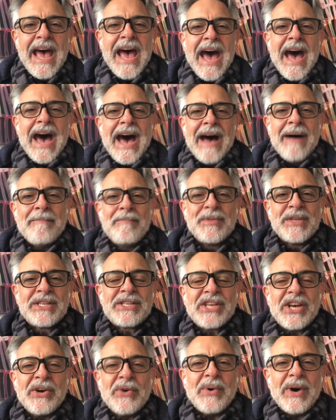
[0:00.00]

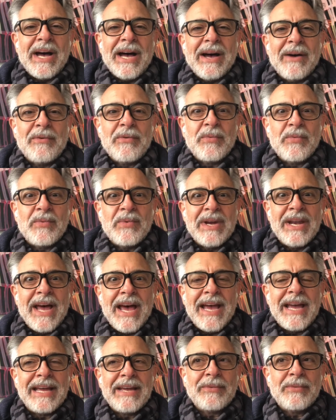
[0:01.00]
When
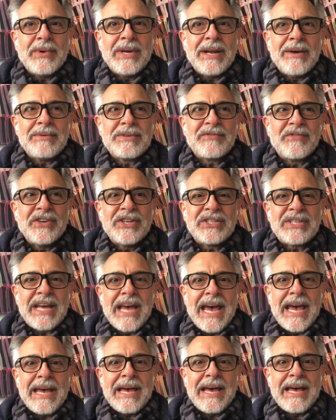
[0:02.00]
I was first
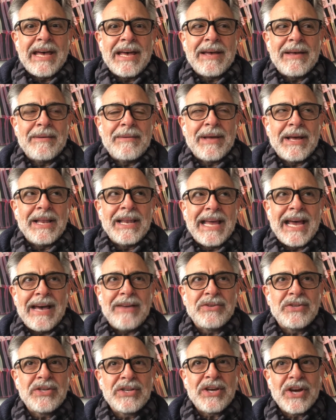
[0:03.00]

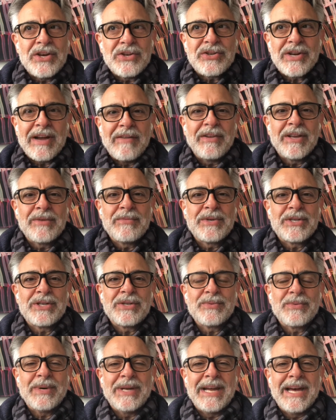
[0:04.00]
allowed to go traveling, which
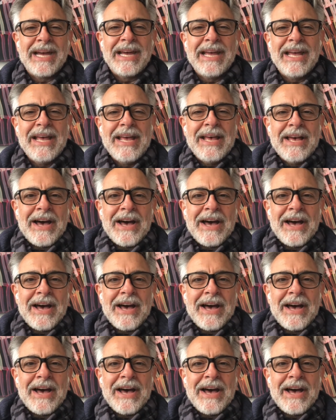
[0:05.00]
is when I